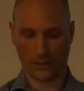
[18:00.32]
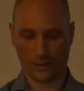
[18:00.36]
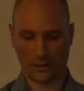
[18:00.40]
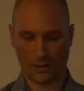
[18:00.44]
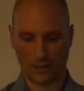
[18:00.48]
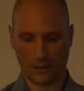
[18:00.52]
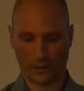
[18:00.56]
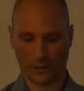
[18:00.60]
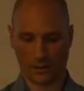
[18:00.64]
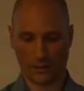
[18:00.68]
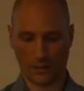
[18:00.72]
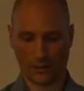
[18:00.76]

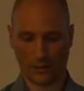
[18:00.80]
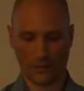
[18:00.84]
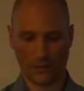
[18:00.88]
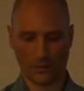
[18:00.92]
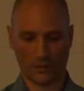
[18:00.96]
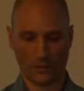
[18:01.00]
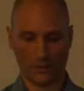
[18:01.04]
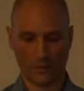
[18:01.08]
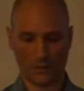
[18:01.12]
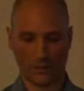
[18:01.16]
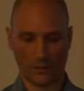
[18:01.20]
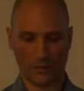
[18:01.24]
an
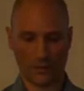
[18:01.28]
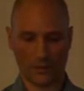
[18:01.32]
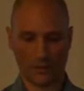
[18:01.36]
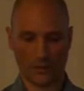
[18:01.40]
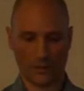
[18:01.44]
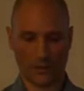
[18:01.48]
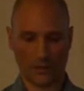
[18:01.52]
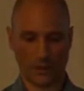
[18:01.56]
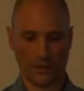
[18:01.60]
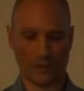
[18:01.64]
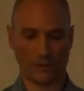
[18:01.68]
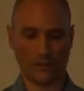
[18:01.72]

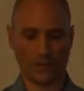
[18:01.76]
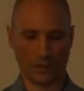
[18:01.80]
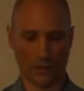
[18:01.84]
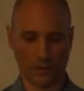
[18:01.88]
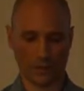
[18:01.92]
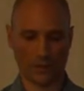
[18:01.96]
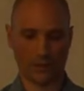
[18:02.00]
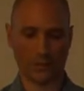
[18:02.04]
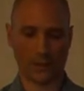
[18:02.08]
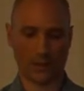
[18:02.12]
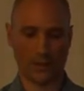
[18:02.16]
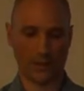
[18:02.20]

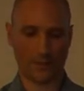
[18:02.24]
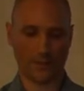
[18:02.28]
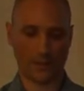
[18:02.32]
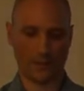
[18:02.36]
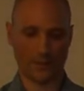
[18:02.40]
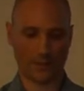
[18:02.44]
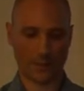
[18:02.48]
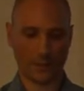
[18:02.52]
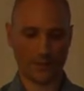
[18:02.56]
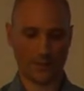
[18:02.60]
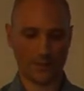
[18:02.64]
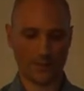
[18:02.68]
efficient way.
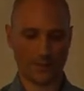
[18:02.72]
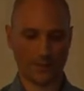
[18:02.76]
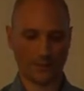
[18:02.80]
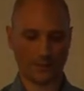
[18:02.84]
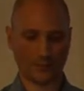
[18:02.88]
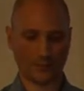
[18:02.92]
Okay.